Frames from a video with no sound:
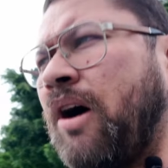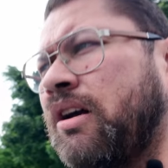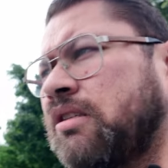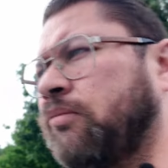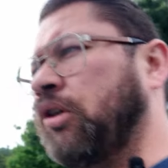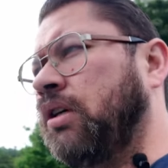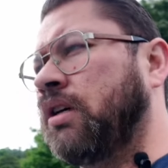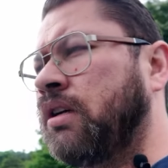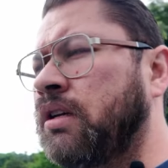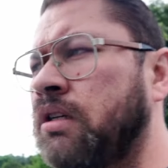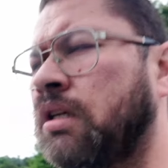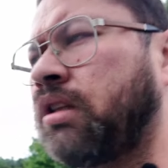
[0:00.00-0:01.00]
possible.
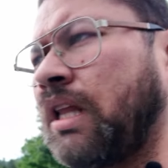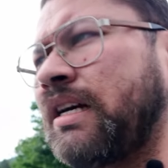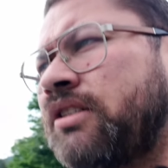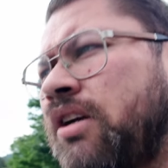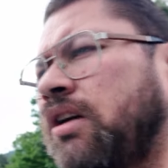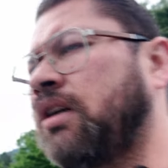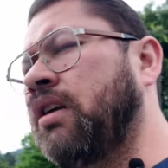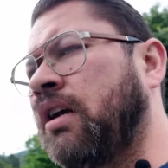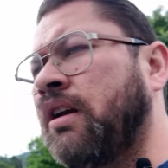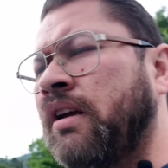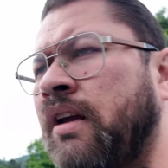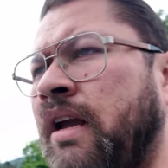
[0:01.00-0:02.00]
Lesser
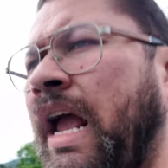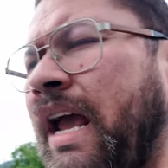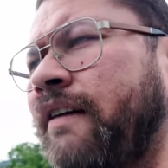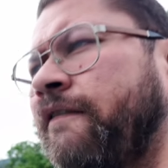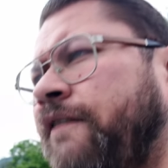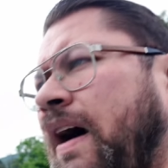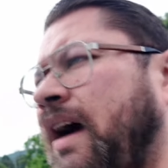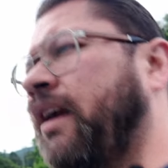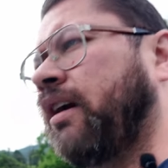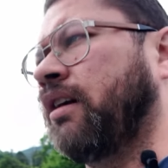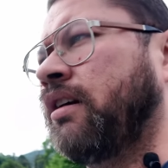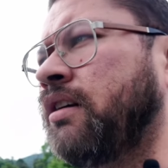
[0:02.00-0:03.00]
and
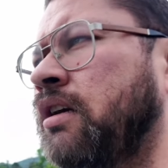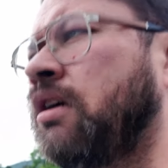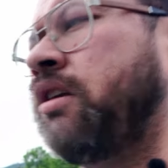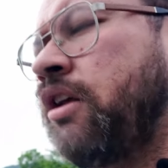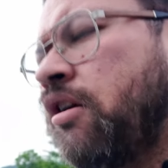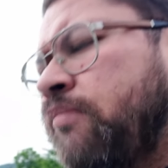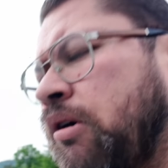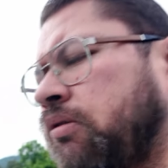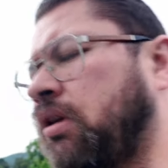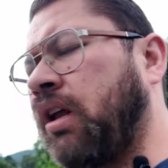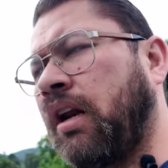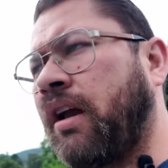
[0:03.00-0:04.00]
fire, you know,
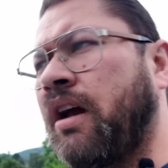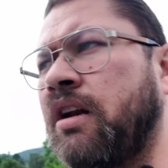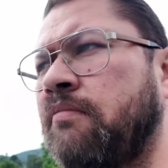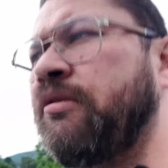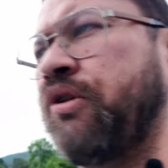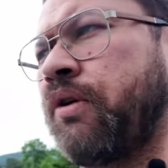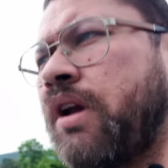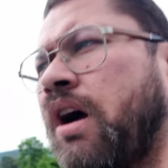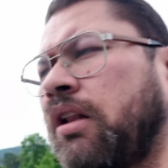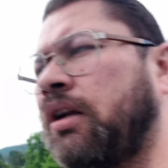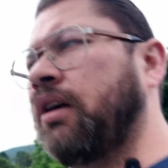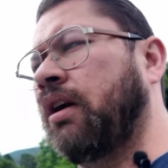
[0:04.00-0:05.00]
both can kind of mute
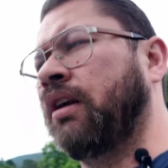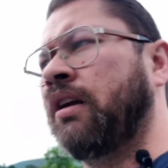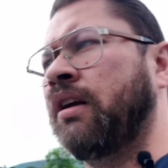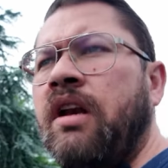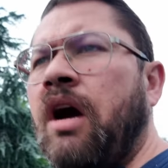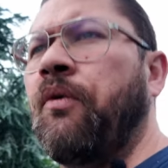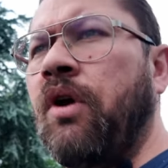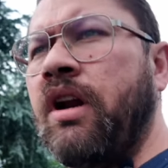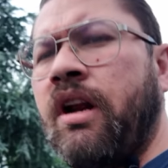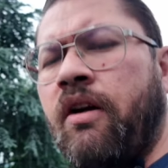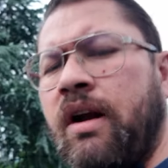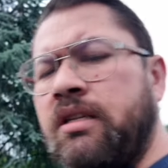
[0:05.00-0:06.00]
color. Now,
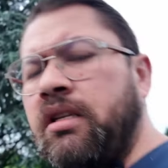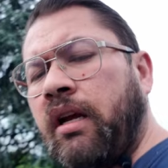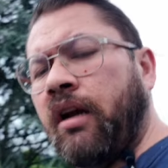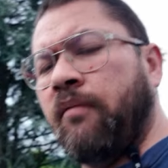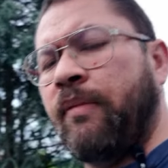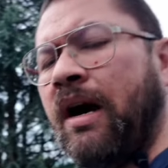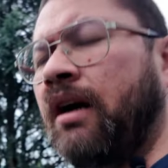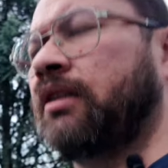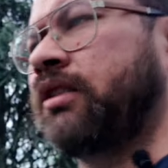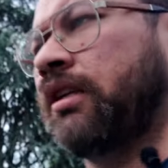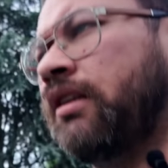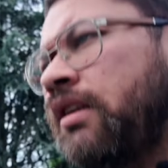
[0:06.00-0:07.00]
one interesting
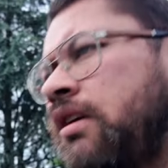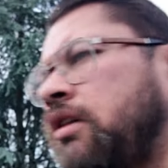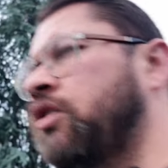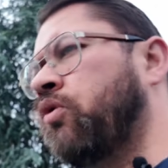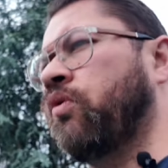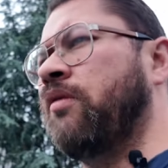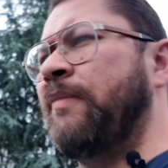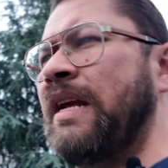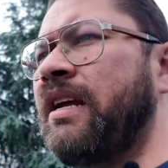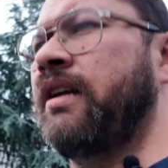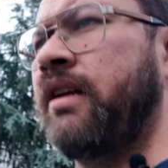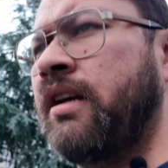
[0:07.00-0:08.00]
comparison would
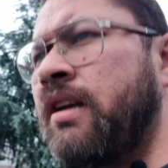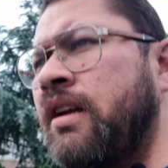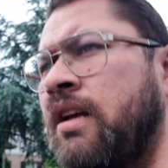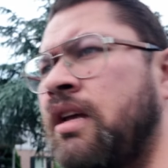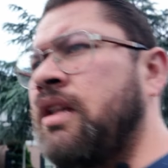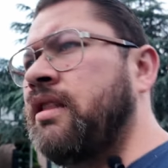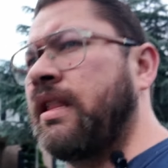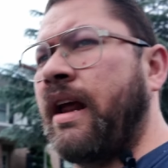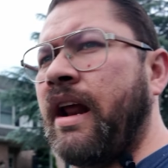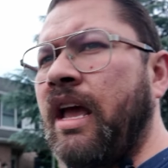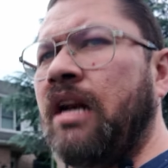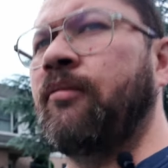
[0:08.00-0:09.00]
be
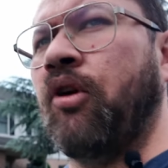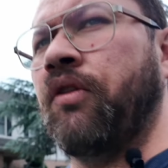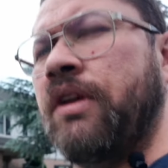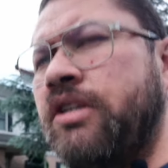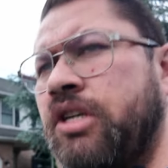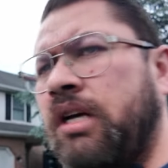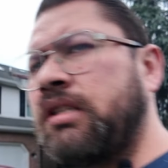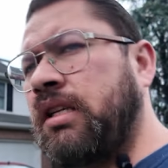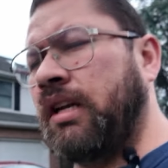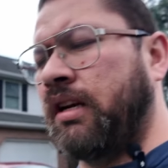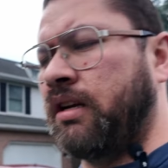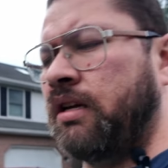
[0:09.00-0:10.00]
that animal that
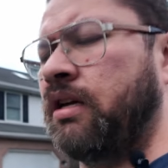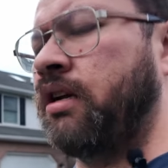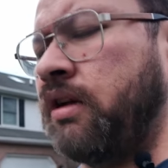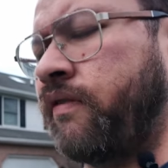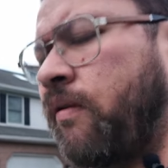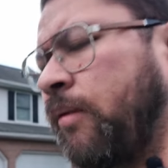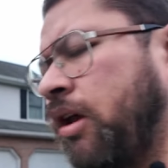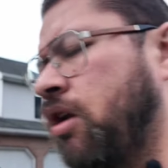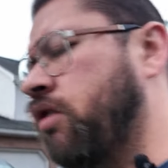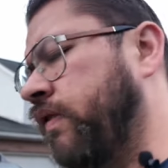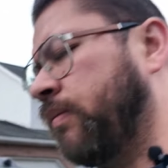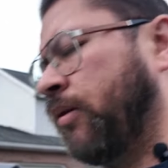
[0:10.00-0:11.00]
Justin from
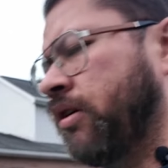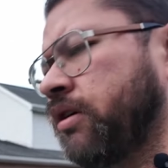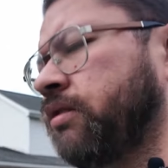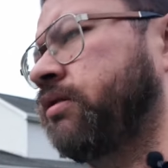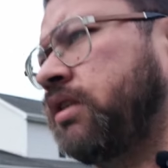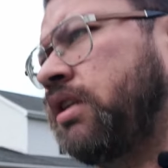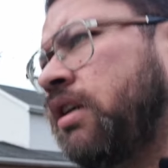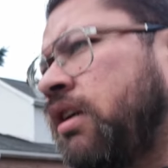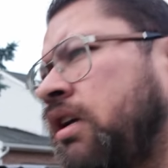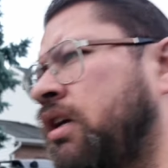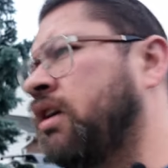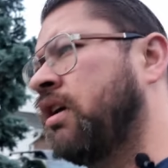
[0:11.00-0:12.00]
Canova produced,
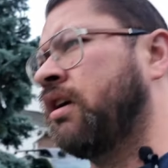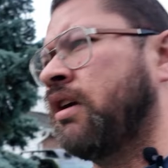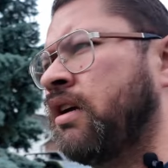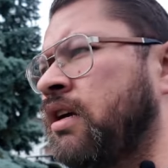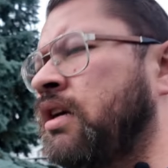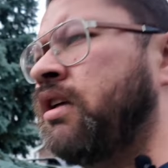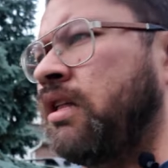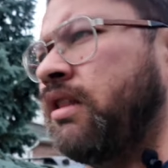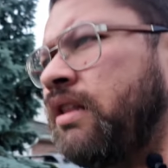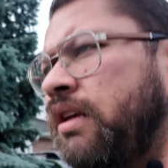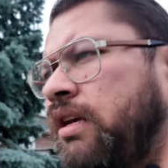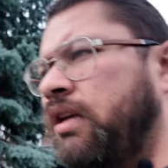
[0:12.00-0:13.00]

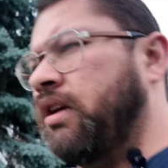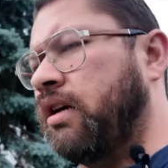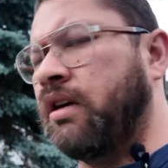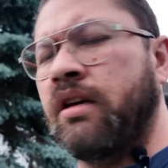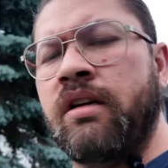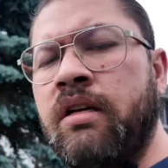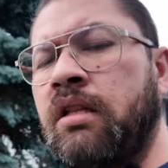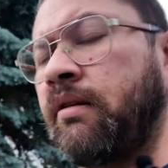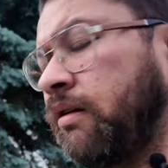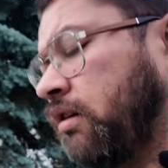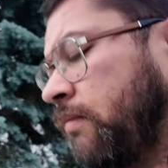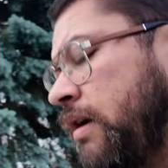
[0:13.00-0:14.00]
the,
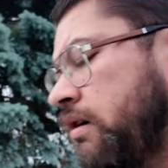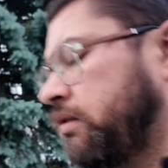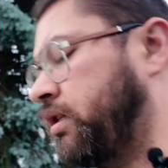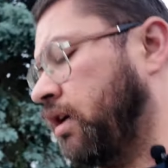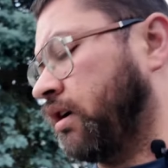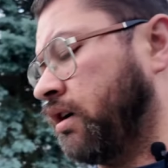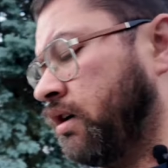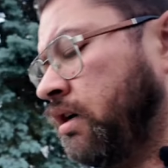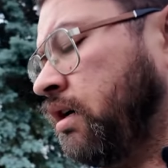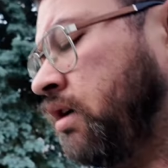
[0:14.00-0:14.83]
well, my notes here,